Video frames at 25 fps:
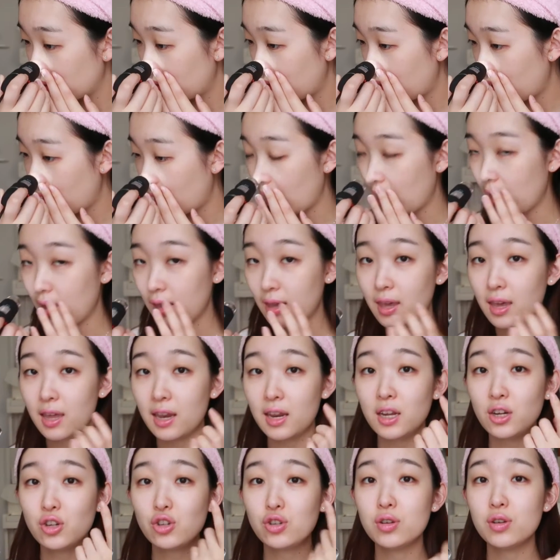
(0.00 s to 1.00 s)
Okay,
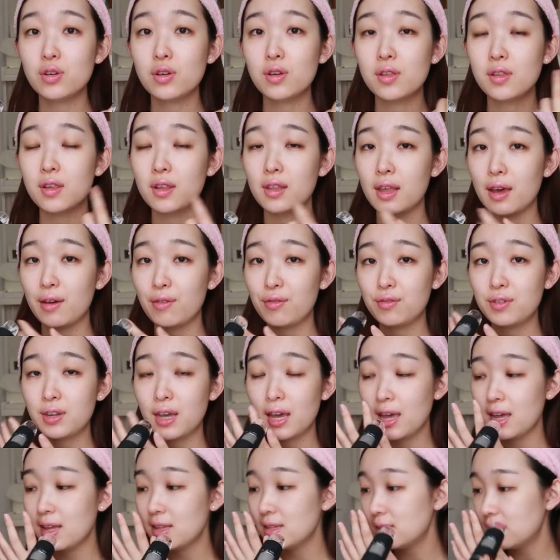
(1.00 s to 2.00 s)
getting to the left
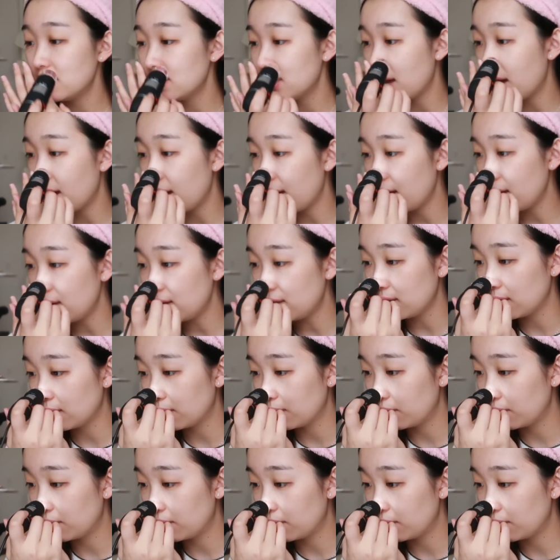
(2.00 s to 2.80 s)
hand side.